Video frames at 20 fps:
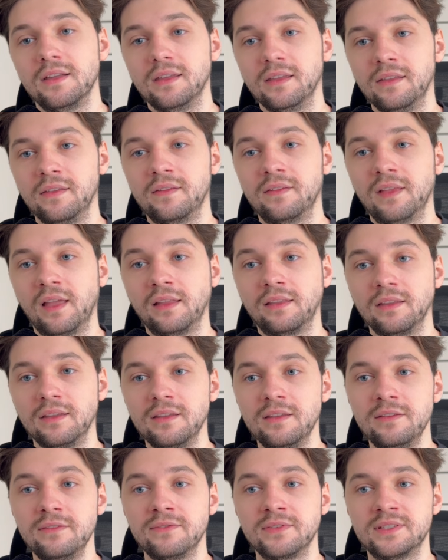is that
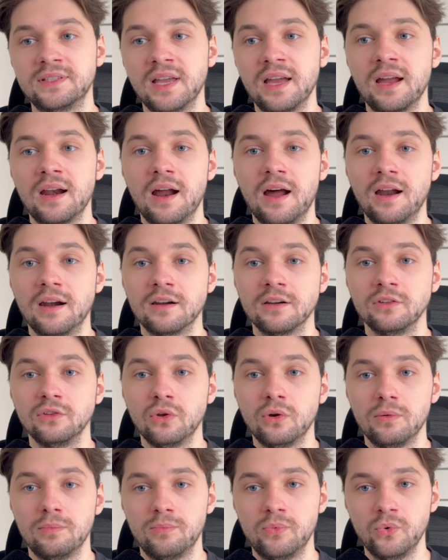if there are
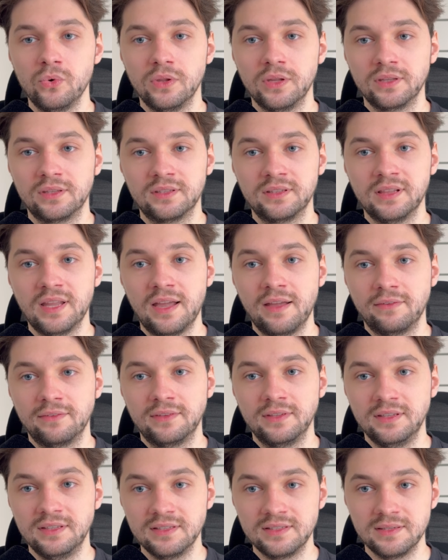no bullets
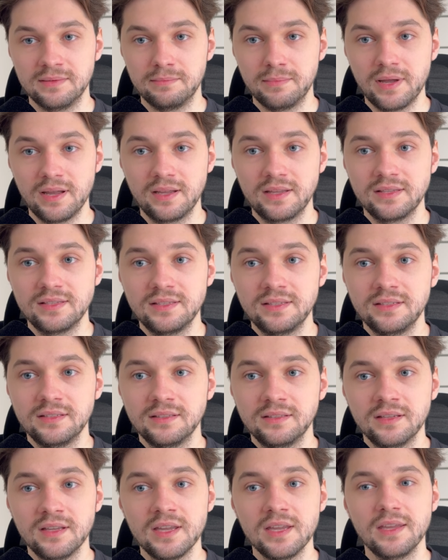left in the
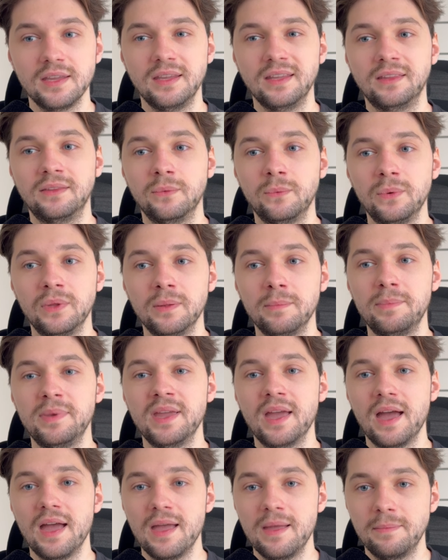magazine, it will
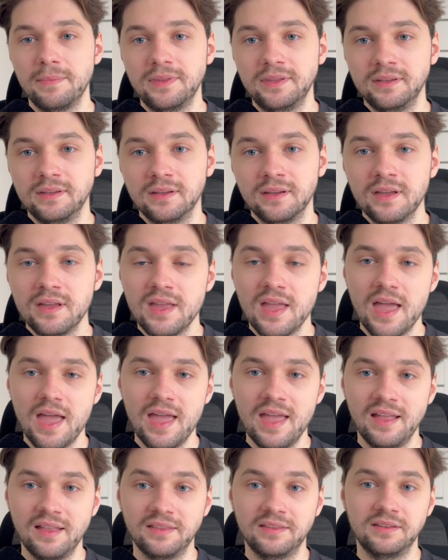be empty.
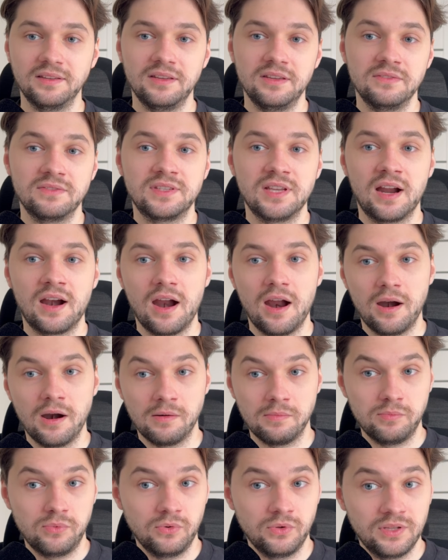And if there
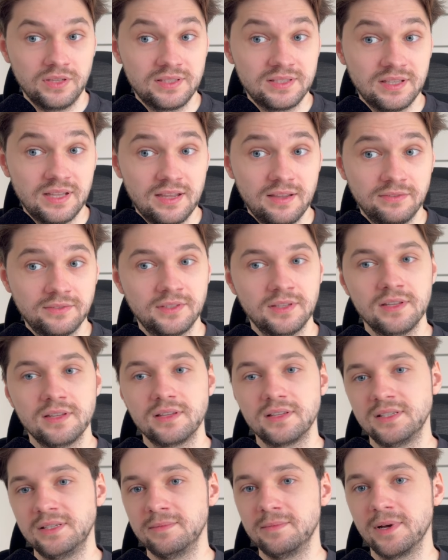are bullets left,
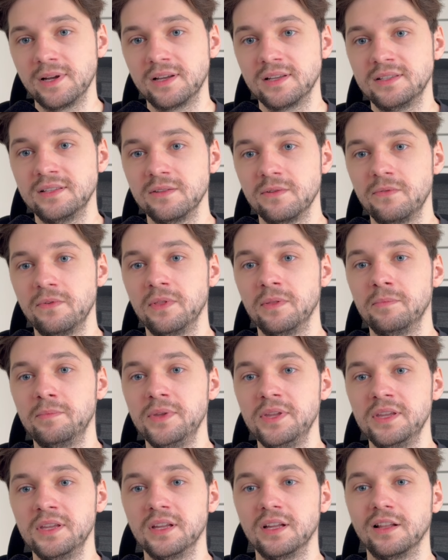the magazine will
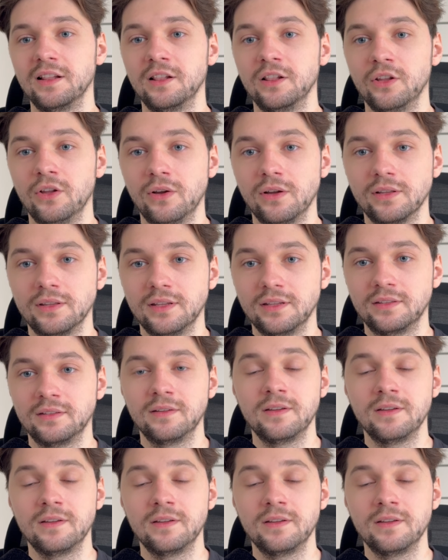be loaded.